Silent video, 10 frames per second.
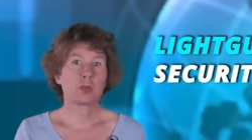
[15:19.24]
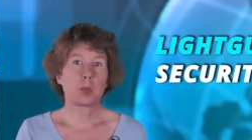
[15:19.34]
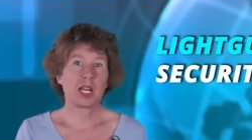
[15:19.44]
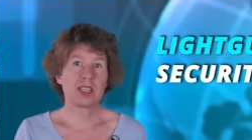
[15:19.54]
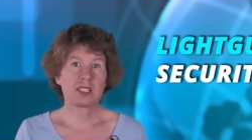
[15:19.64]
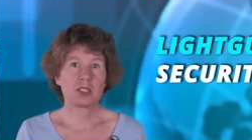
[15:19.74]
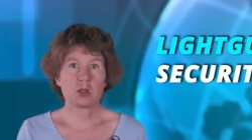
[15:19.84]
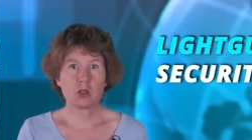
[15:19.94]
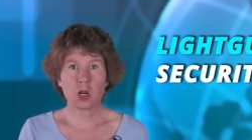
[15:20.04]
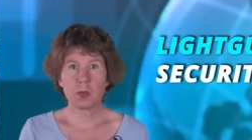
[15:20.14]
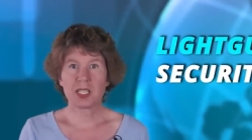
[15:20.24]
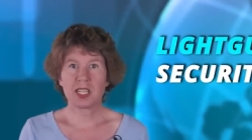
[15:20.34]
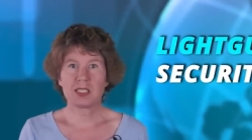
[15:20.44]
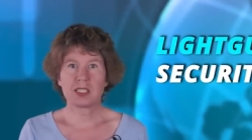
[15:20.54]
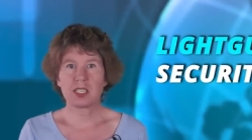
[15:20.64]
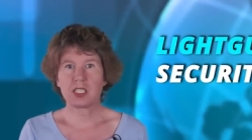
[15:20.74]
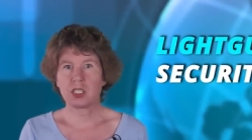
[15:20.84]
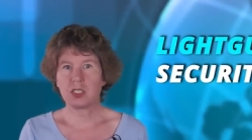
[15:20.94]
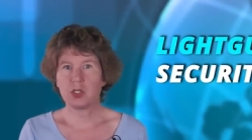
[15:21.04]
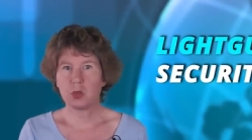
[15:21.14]
had plans to rob a gas
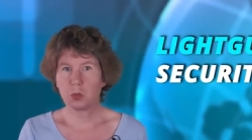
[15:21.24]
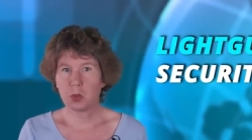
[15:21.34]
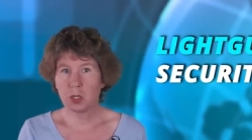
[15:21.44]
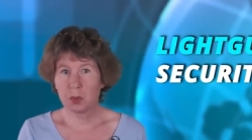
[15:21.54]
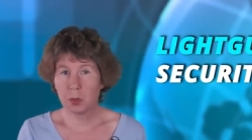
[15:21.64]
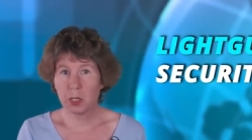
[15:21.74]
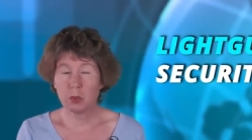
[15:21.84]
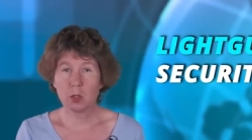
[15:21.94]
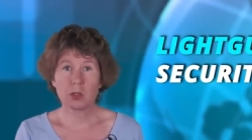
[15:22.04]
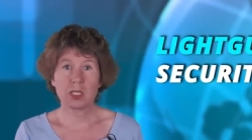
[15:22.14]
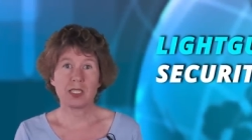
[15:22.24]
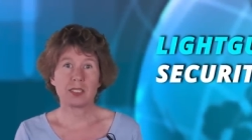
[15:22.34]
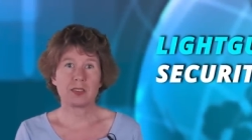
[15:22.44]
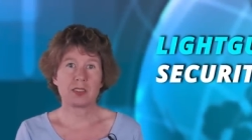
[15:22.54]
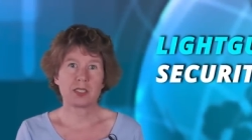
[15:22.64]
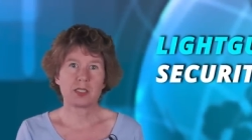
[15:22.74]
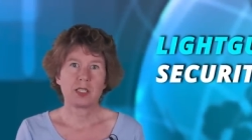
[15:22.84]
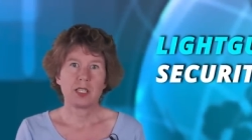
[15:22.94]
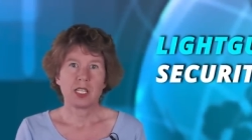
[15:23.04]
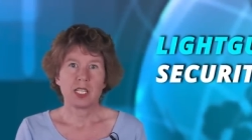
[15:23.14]
station, you probably won't like this.
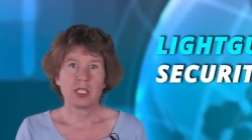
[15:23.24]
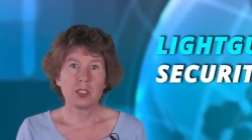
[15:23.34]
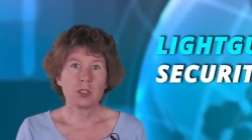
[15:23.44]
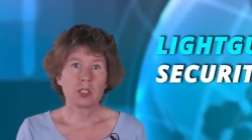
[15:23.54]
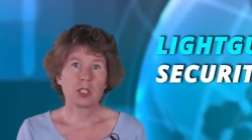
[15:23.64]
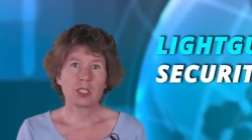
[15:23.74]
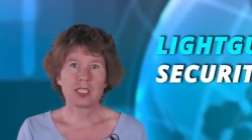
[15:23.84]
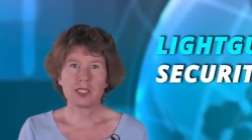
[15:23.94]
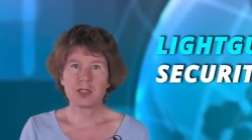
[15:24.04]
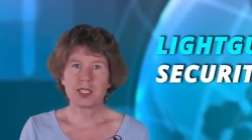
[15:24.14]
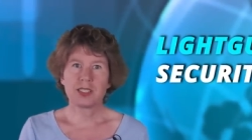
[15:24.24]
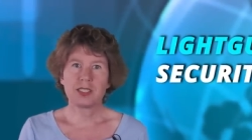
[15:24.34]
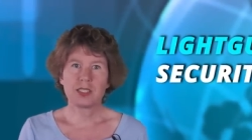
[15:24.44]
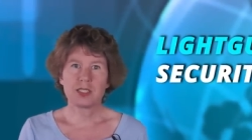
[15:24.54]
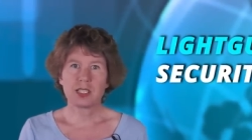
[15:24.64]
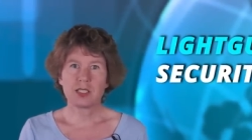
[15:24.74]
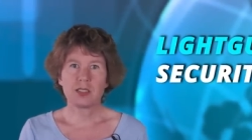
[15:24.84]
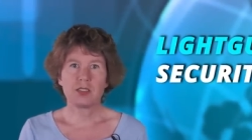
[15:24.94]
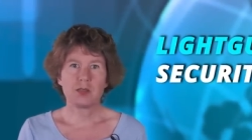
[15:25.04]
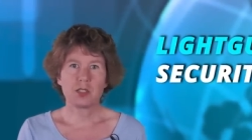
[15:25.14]
A neurocognitive scientist at
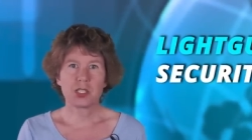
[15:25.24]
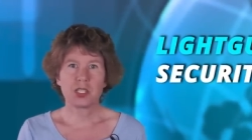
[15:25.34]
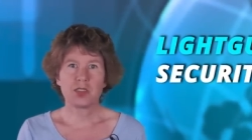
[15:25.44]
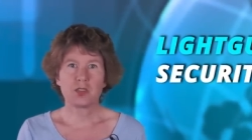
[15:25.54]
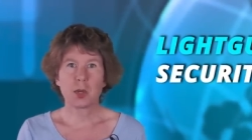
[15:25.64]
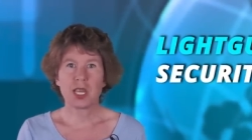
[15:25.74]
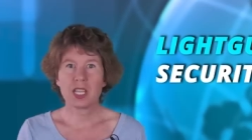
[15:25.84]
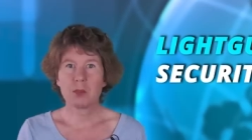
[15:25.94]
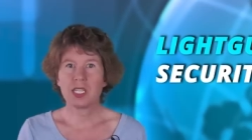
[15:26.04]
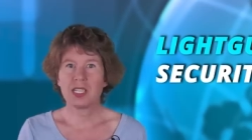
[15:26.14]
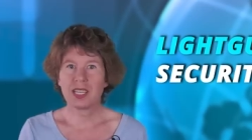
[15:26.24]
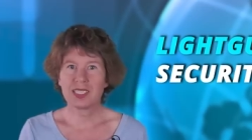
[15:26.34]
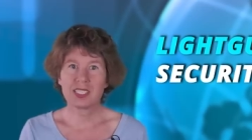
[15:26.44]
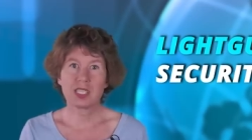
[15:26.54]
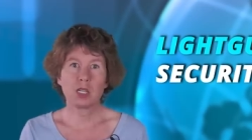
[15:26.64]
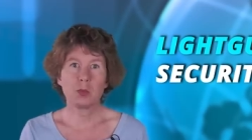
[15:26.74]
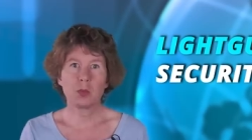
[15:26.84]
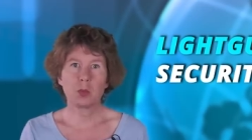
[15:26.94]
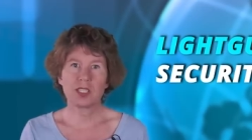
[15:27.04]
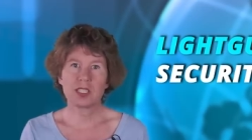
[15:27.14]
the University of Miami has come
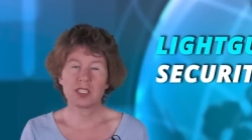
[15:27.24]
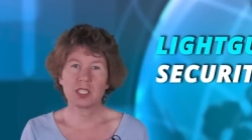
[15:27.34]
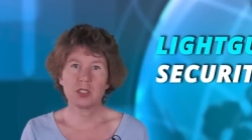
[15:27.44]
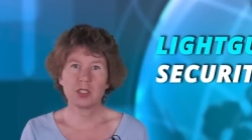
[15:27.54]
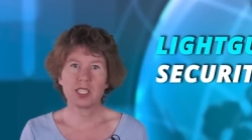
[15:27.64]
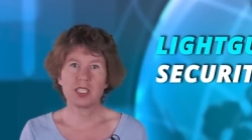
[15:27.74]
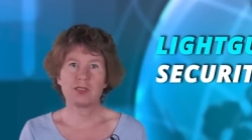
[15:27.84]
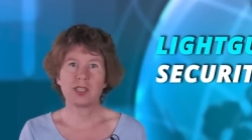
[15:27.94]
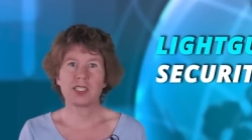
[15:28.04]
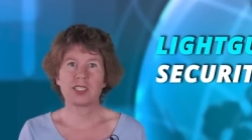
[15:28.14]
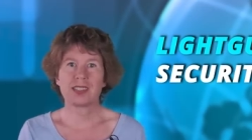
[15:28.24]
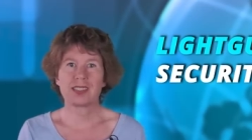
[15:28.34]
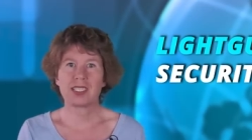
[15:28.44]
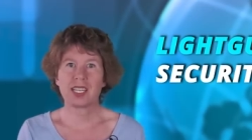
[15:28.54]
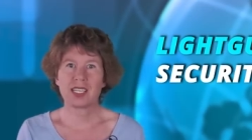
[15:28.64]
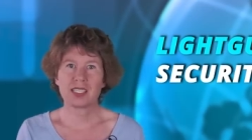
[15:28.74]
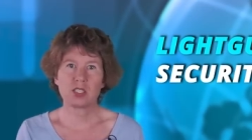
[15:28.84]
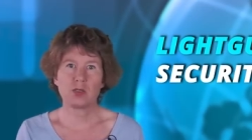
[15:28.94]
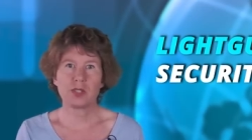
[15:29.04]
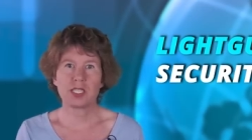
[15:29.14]
up with a security device that
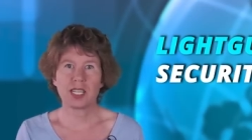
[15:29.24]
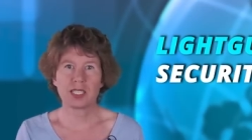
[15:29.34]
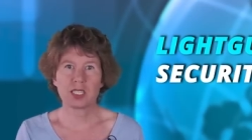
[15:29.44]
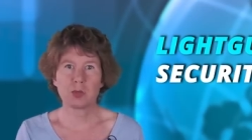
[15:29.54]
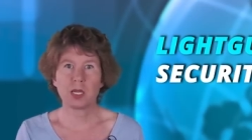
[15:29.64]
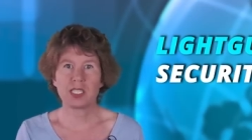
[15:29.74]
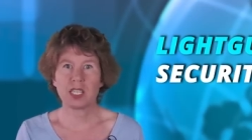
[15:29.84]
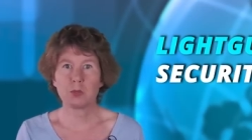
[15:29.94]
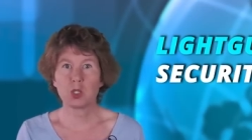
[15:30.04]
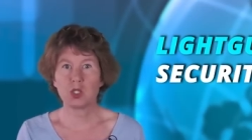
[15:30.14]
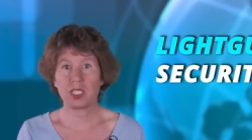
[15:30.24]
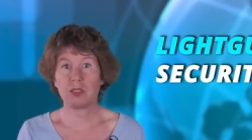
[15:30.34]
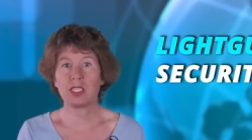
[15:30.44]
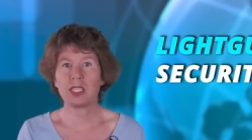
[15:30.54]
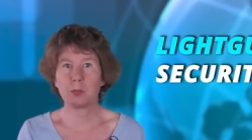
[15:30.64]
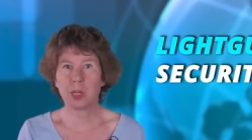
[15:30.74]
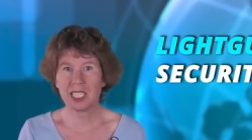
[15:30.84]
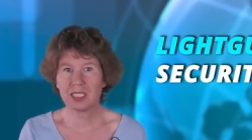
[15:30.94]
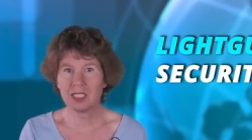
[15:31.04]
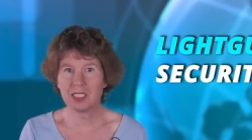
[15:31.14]
scares off attackers by temporarily
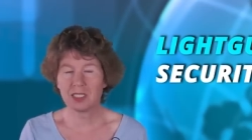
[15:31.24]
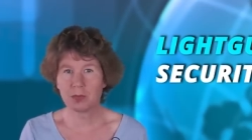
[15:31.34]
blinding